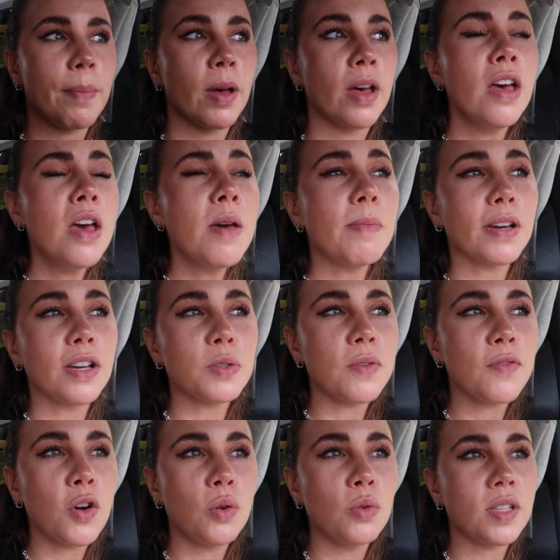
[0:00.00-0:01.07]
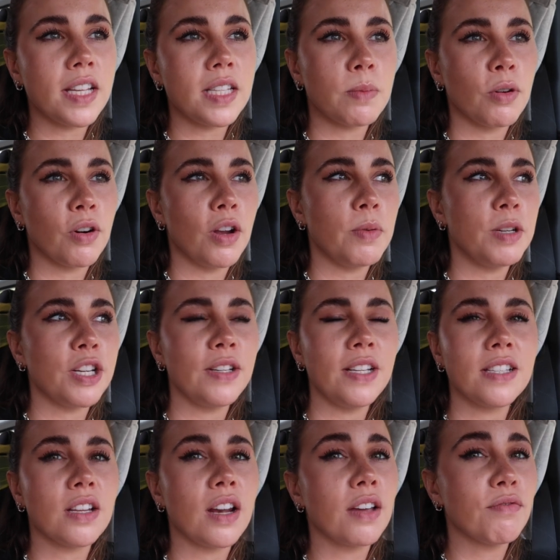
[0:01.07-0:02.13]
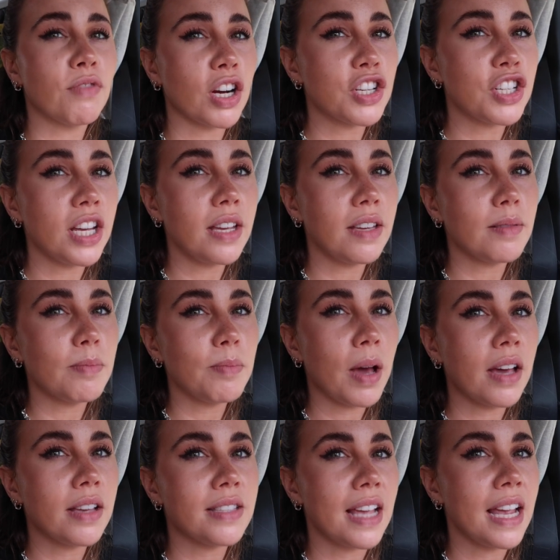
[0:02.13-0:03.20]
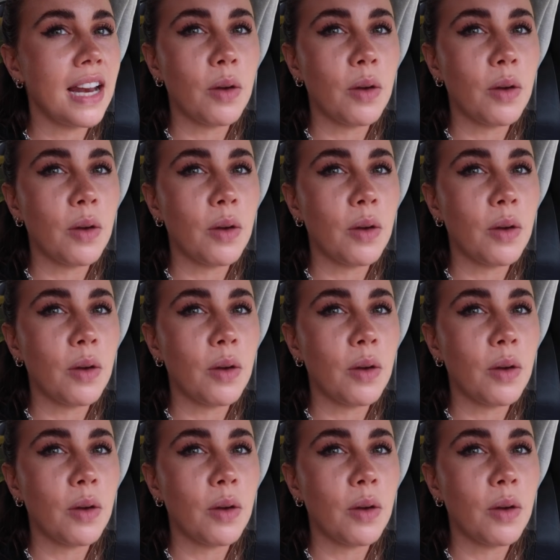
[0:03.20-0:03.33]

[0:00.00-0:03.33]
But because we've got all day tomorrow, we don't need to like rush it per se,